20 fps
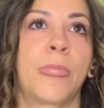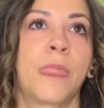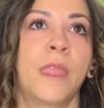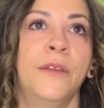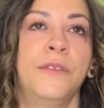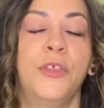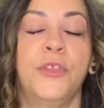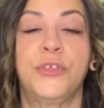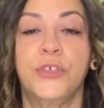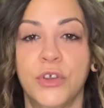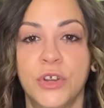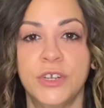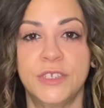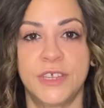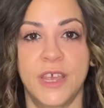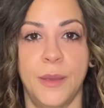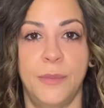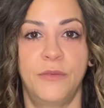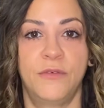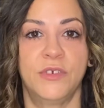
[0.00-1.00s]
The third
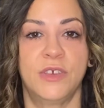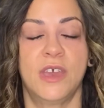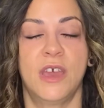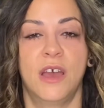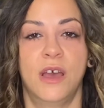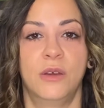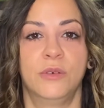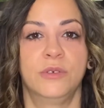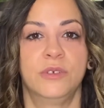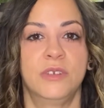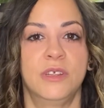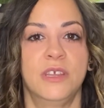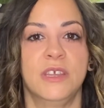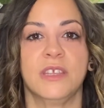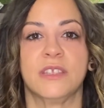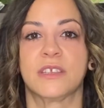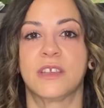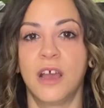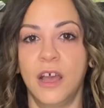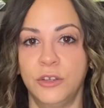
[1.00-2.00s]
type of account
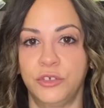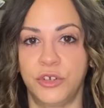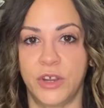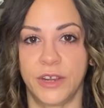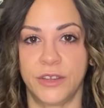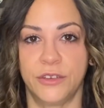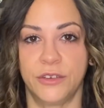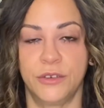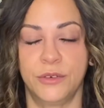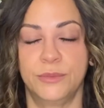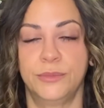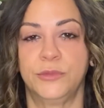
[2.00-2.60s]
is a contractor.